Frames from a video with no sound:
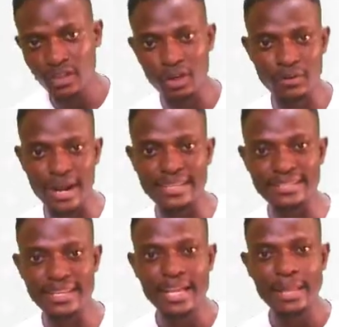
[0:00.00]
Alright,
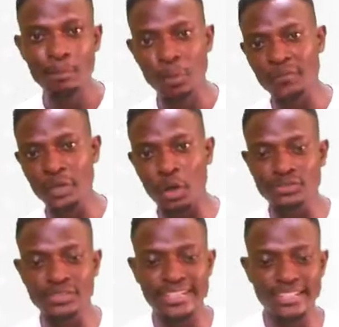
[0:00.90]
moving on
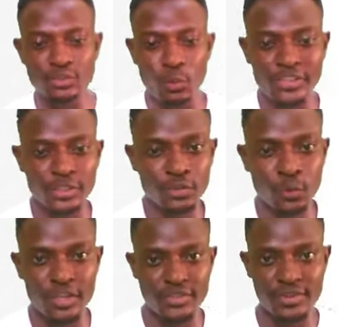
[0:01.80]
to the next question,
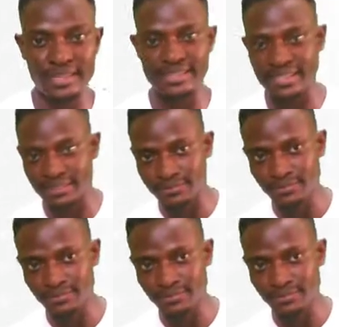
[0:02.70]
question 13.